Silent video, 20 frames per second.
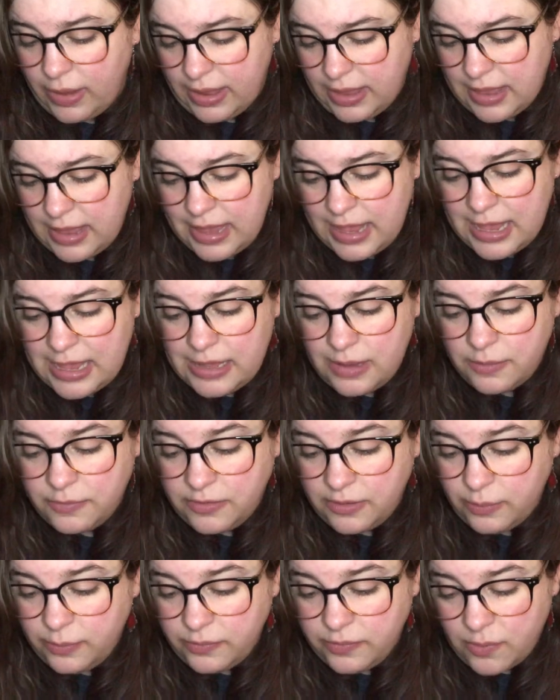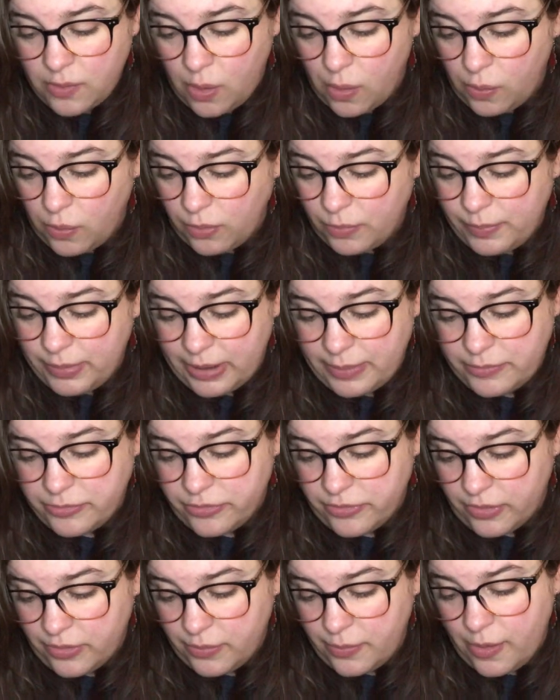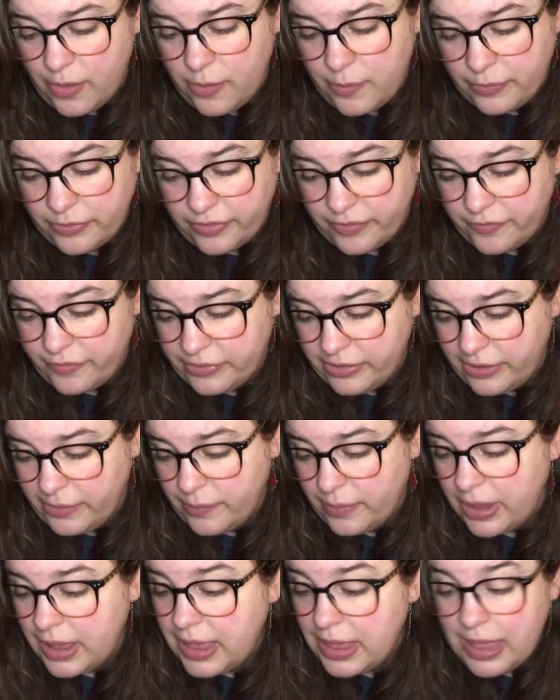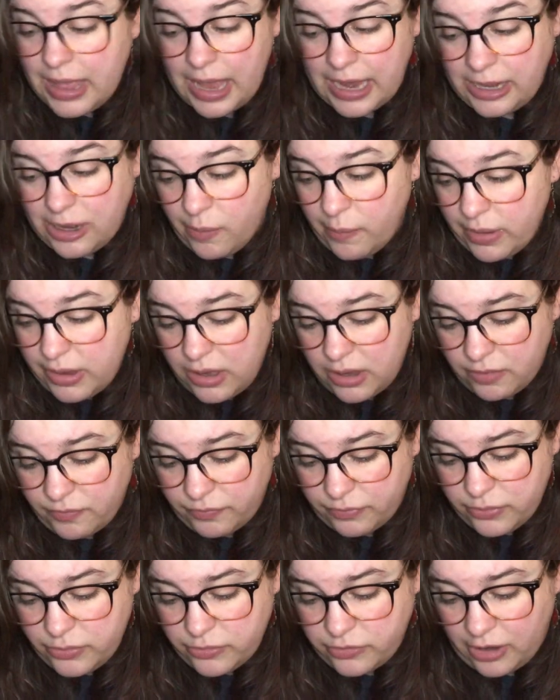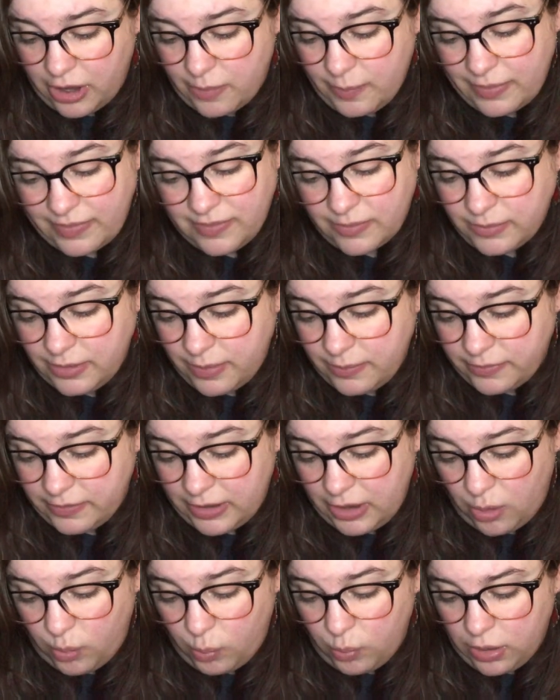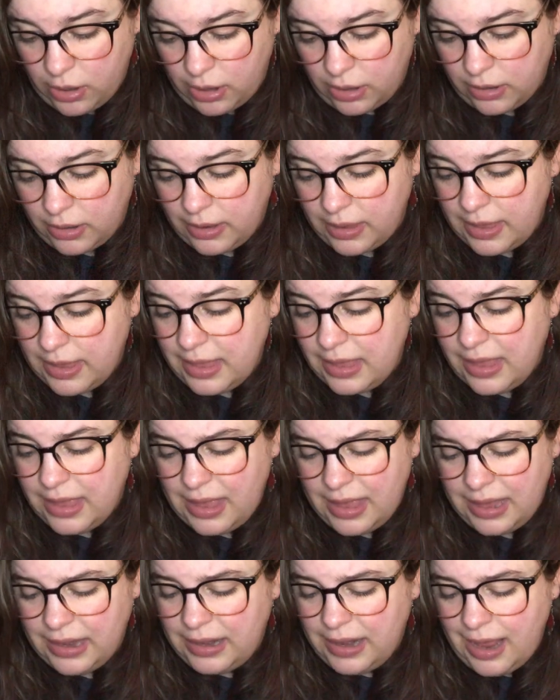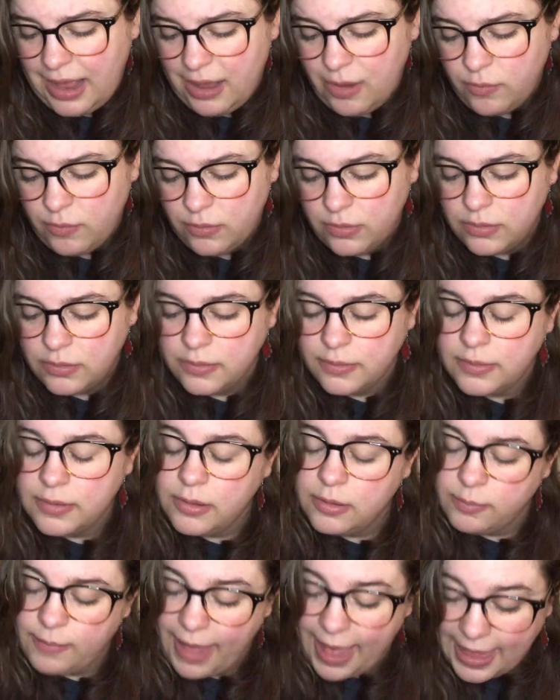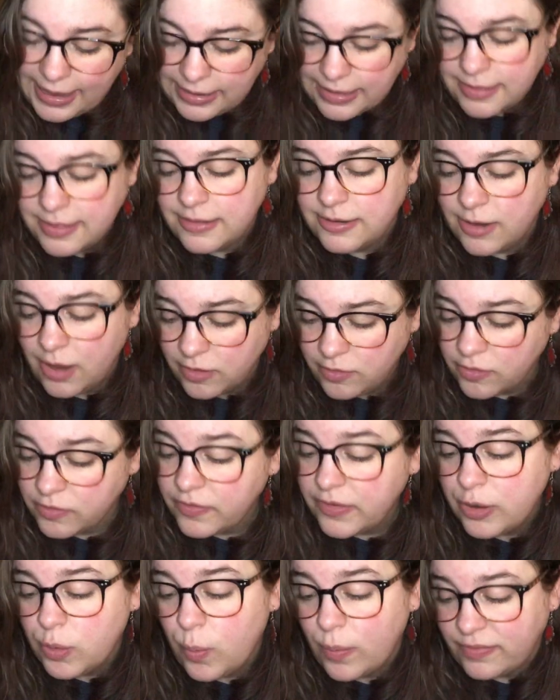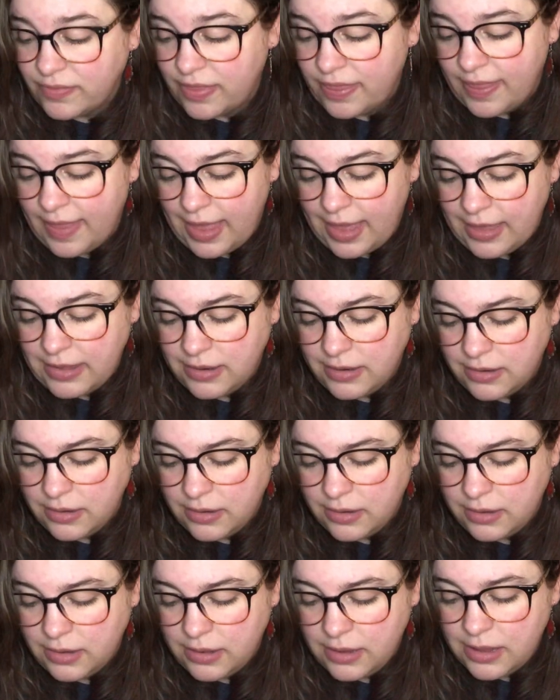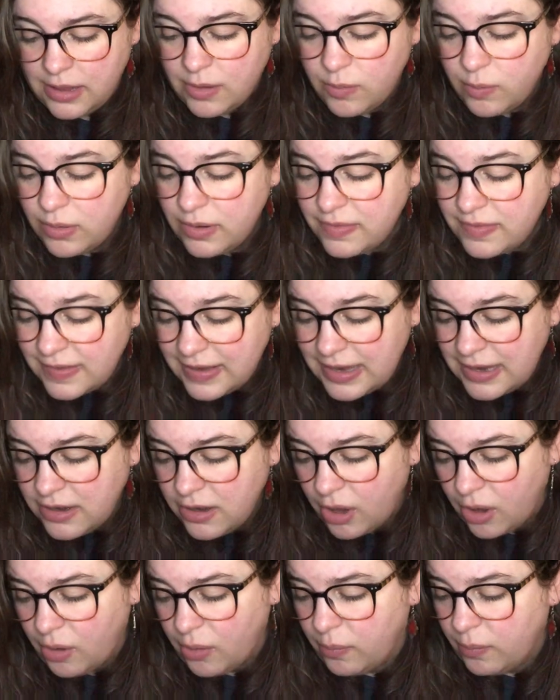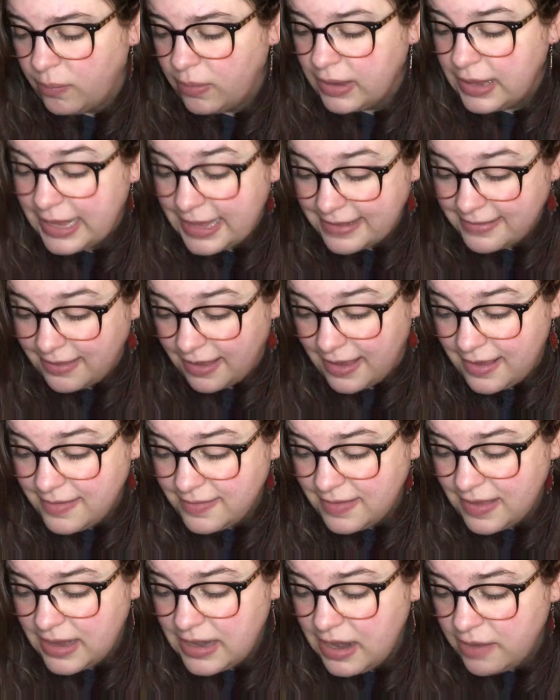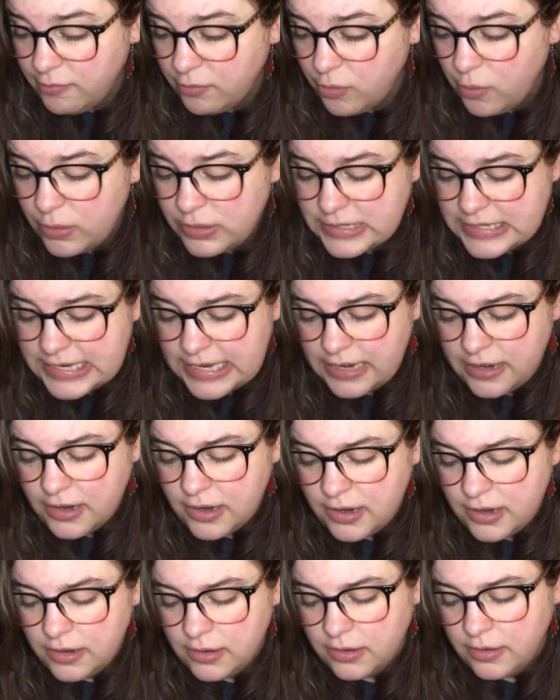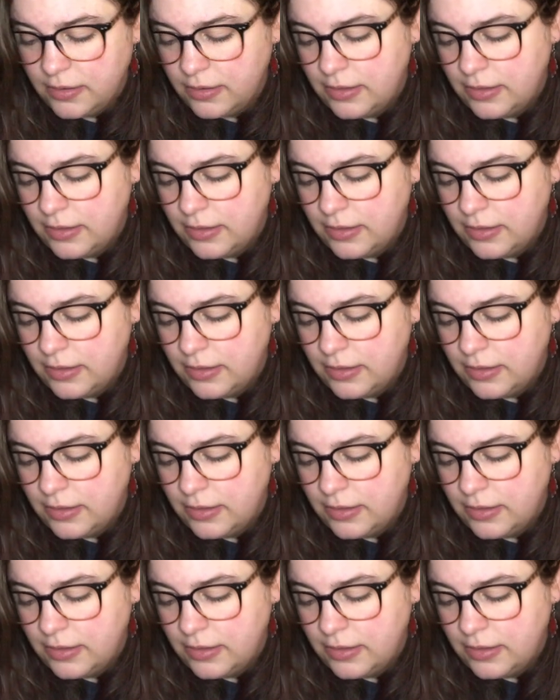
it. You said it was a cold, but I'm sure it was the flu. I know I got a flu shot, but sometimes they don't work. And now, Patty, the doctor said it wasn't that. What does he know? Is his kid never going to hear?